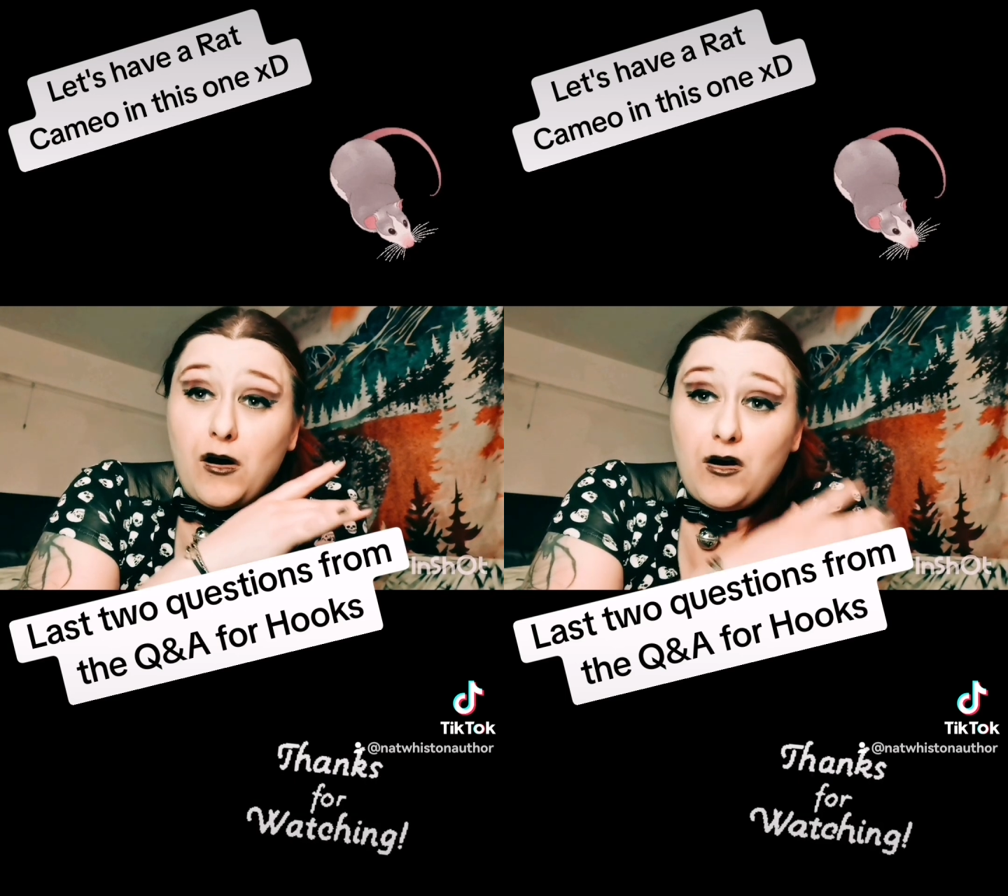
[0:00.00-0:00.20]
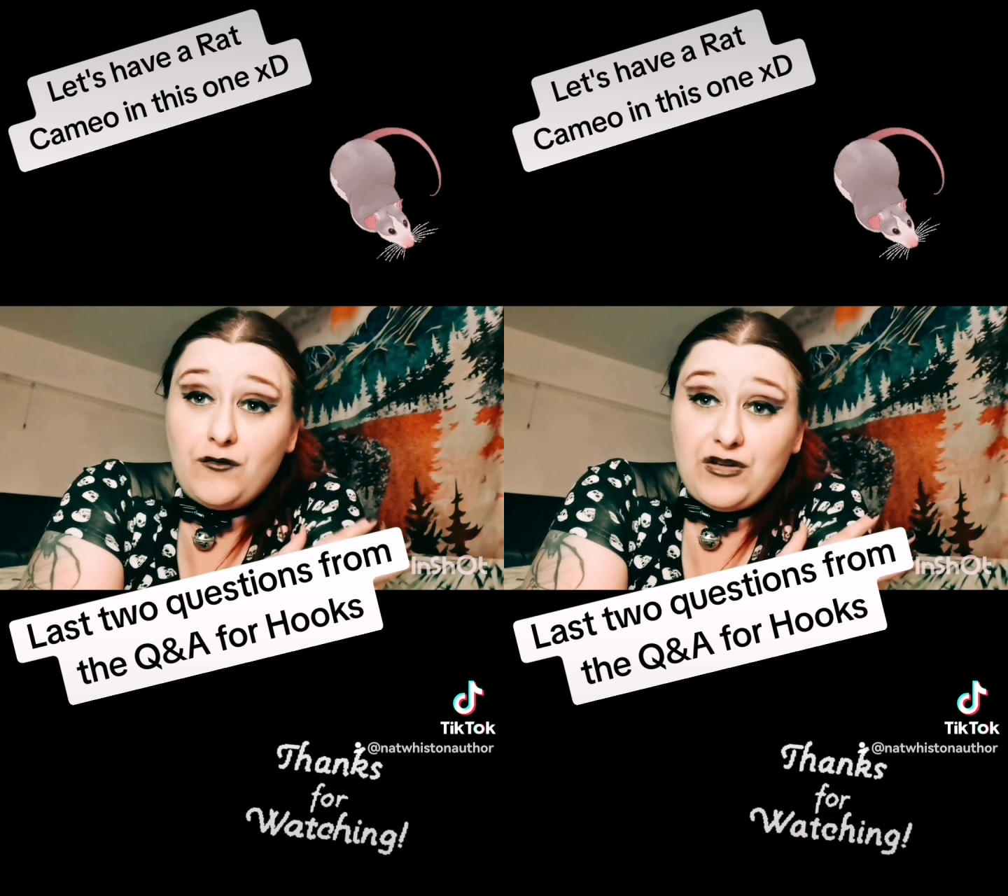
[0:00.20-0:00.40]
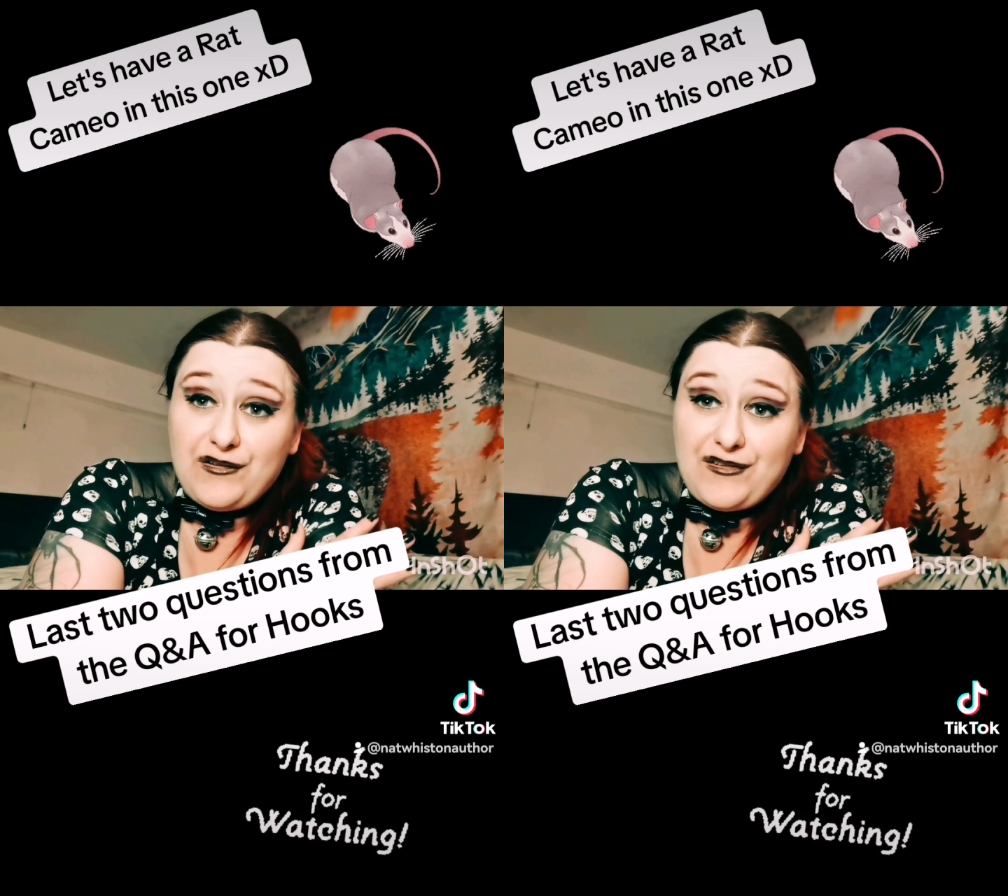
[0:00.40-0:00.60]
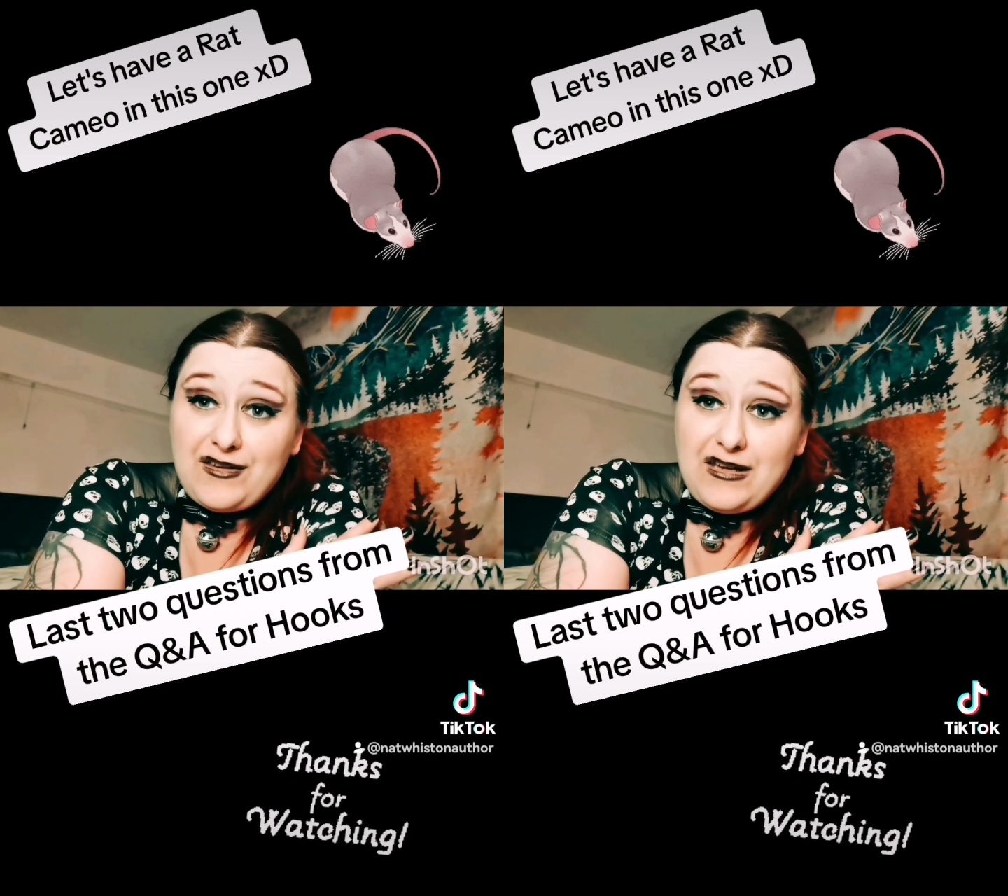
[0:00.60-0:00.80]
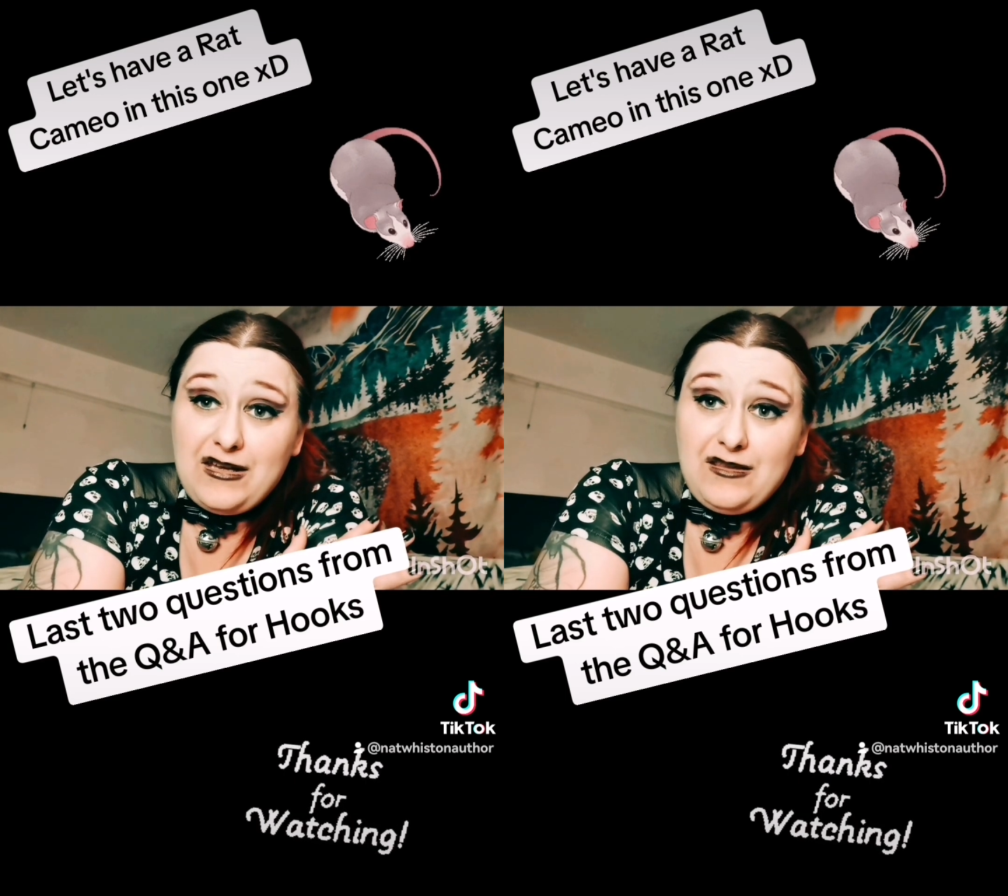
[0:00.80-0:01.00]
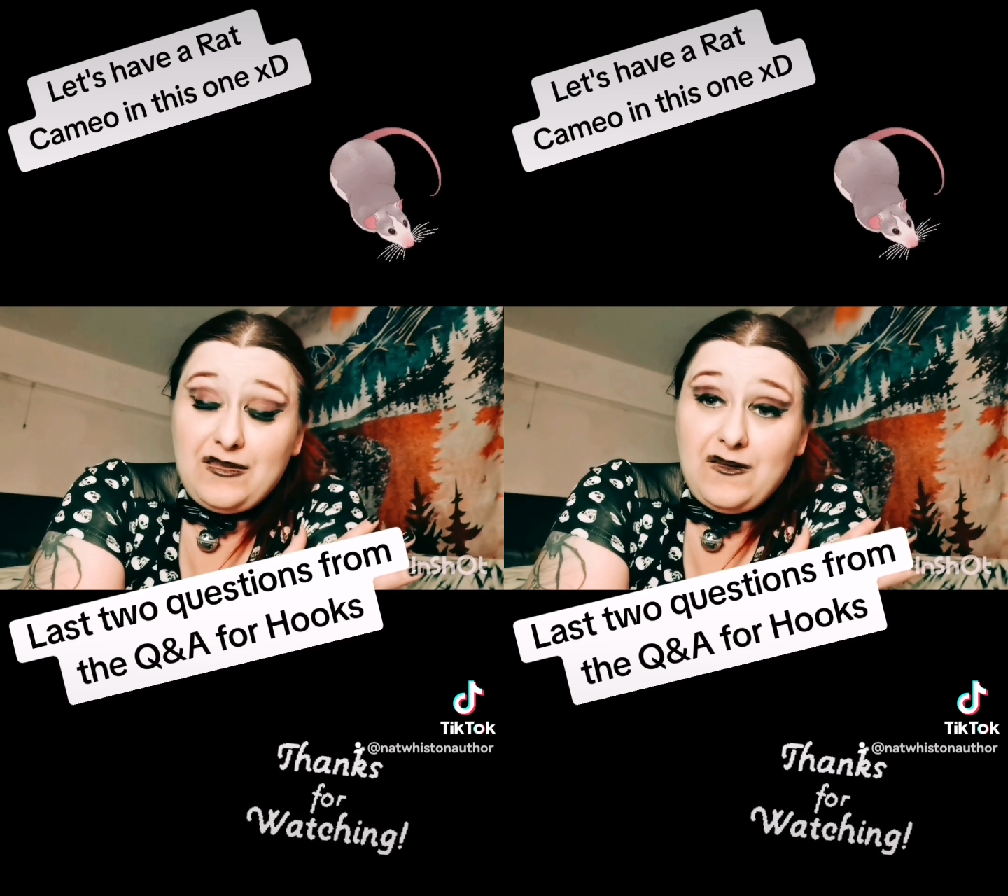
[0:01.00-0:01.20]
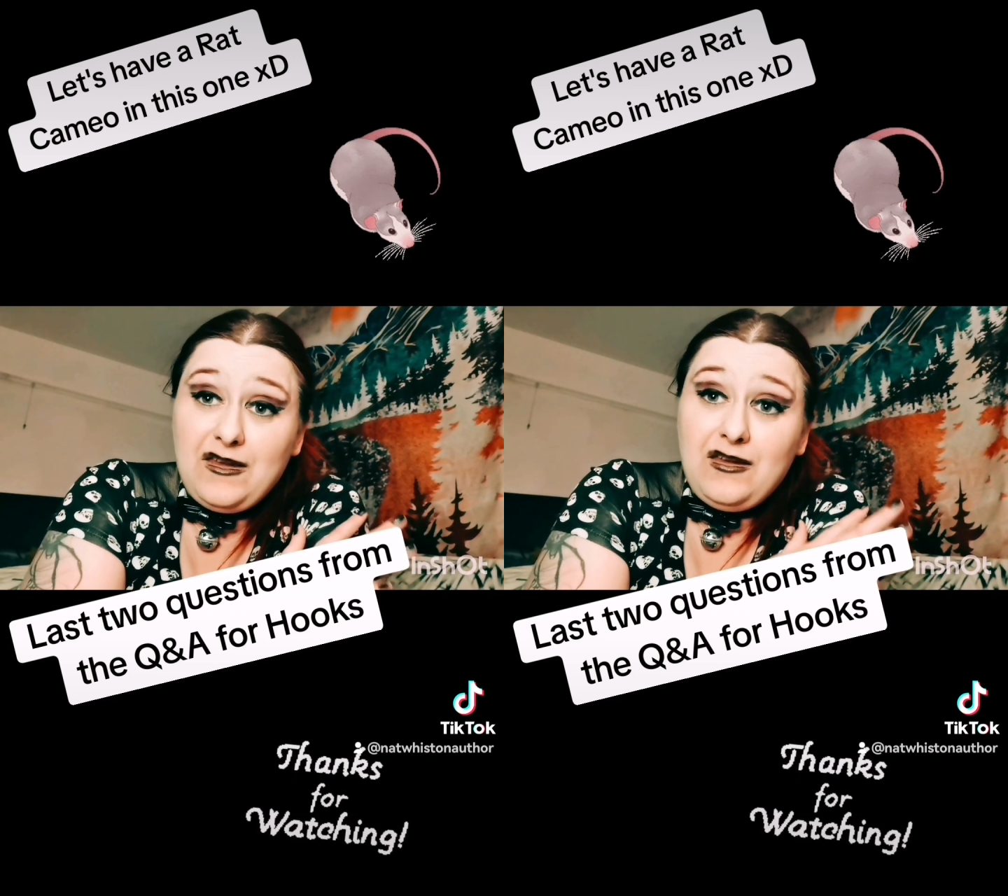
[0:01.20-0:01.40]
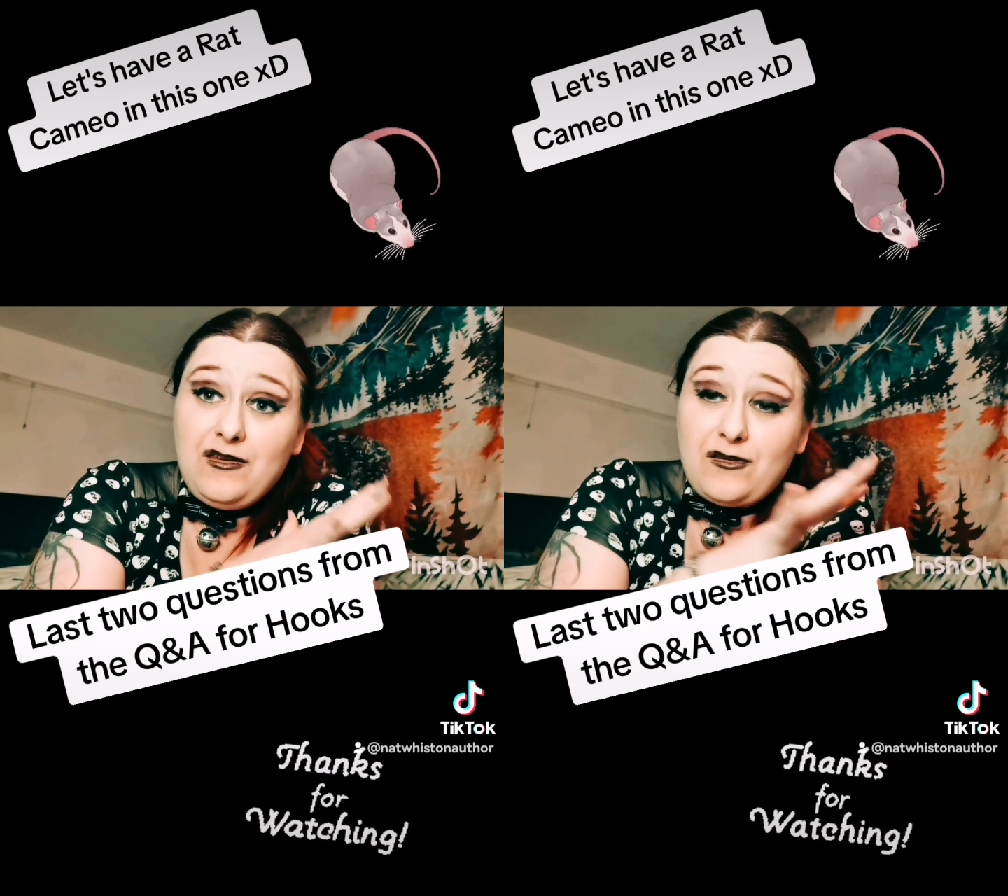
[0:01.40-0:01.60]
Obviously, the